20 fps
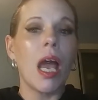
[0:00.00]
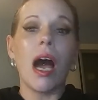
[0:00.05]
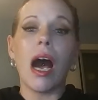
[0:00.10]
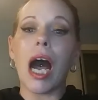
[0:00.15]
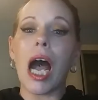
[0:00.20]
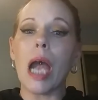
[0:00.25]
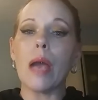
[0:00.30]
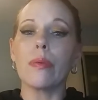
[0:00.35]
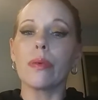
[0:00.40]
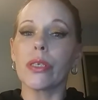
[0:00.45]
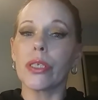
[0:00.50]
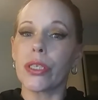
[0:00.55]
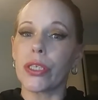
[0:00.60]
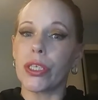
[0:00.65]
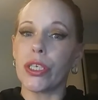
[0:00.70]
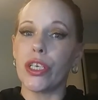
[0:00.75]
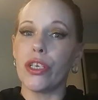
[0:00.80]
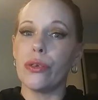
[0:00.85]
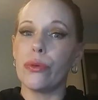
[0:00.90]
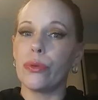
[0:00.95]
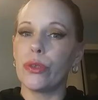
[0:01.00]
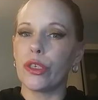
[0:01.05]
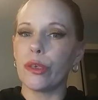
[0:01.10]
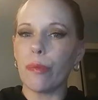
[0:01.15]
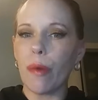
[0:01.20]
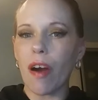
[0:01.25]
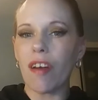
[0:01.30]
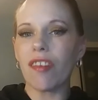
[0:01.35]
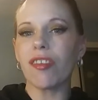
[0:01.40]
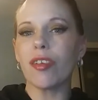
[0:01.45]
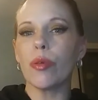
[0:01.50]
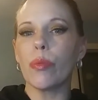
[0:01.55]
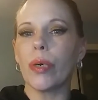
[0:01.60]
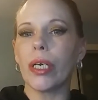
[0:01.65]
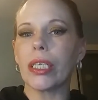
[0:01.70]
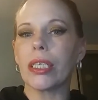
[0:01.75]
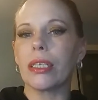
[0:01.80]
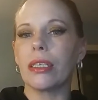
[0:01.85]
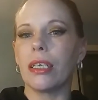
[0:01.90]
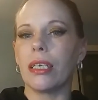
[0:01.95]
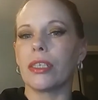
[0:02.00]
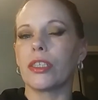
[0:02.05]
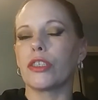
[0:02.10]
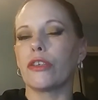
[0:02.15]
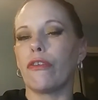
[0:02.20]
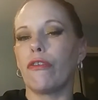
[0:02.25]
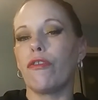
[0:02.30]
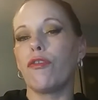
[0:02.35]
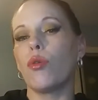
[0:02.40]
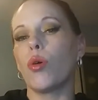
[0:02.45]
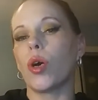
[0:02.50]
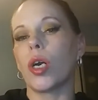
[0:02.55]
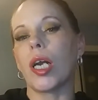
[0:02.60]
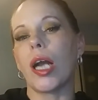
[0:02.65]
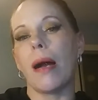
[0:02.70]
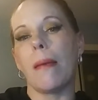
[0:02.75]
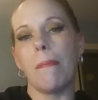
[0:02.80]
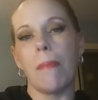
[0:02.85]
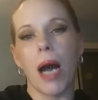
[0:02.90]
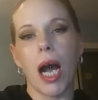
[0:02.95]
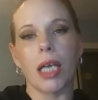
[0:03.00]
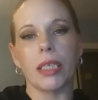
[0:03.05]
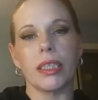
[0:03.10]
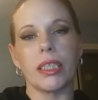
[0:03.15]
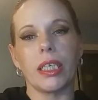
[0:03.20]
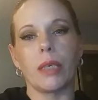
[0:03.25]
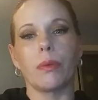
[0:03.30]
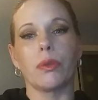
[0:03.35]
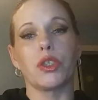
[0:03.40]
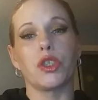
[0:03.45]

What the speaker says: I will see you tomorrow with the Sephora unboxing,